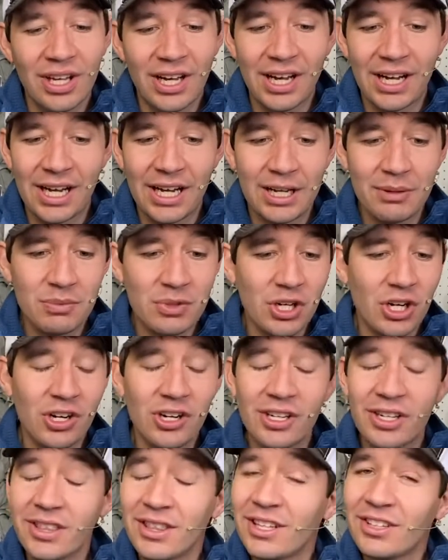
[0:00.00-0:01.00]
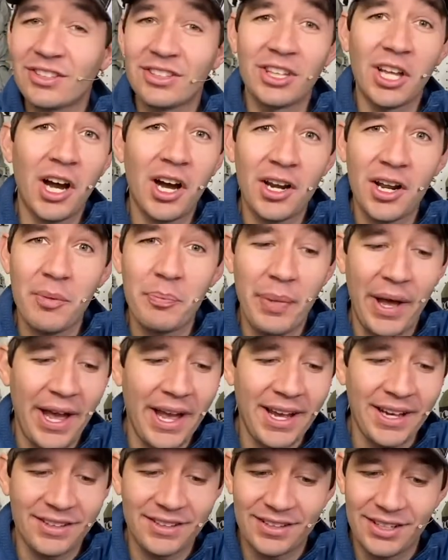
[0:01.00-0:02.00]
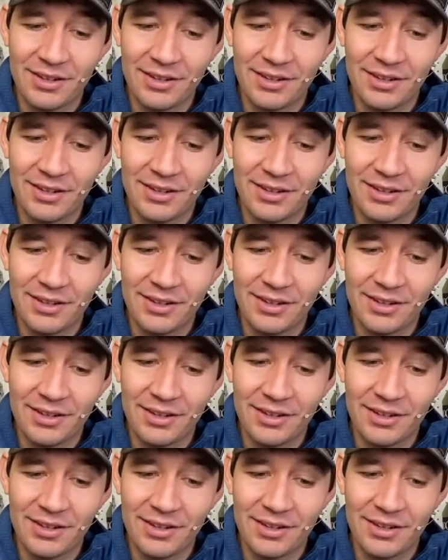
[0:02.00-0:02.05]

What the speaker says: I'm calling this not a pass.